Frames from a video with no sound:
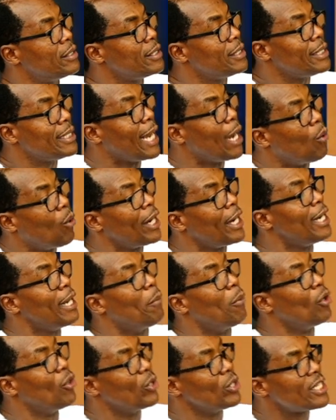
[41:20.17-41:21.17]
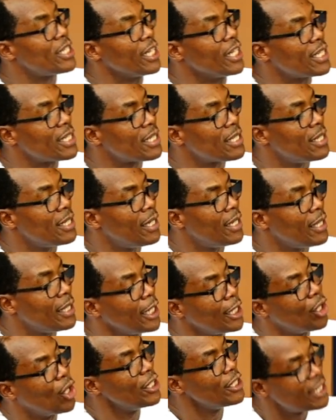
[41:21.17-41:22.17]
They are worried about those things. They
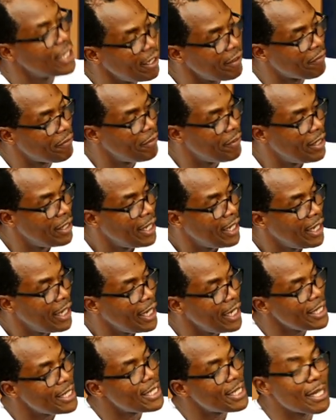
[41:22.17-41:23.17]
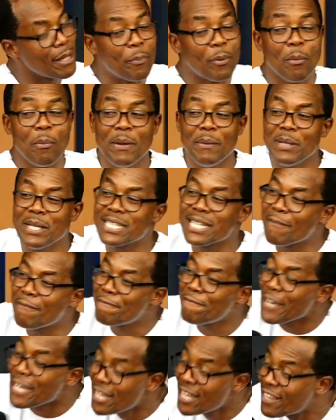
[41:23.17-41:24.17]
don't give. It's, the problem is a
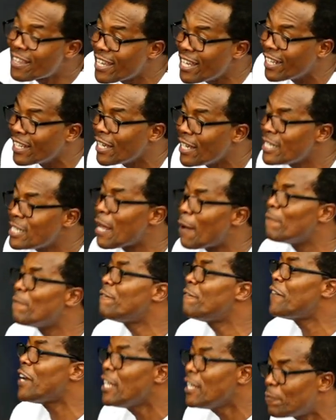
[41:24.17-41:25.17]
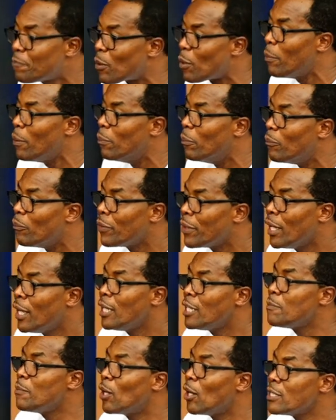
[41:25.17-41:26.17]
faith thing. It's a faith problem.
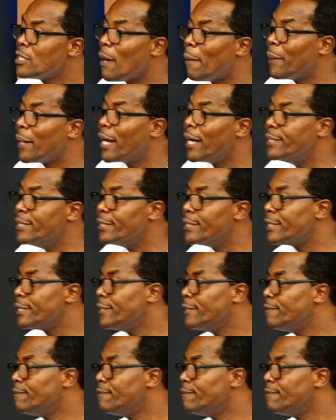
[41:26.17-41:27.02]
It's because they're pagans.